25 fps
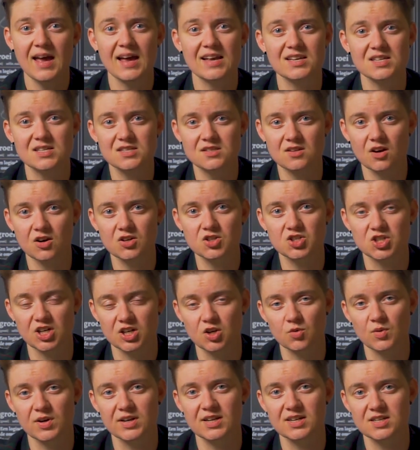and start
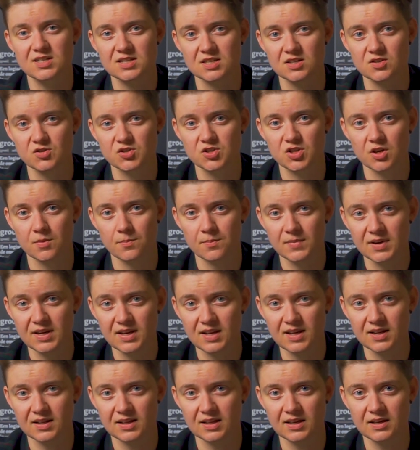generating sales
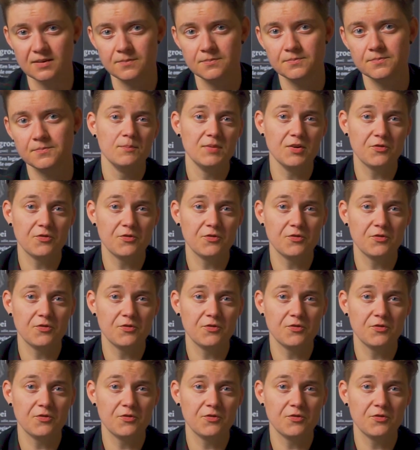immediately.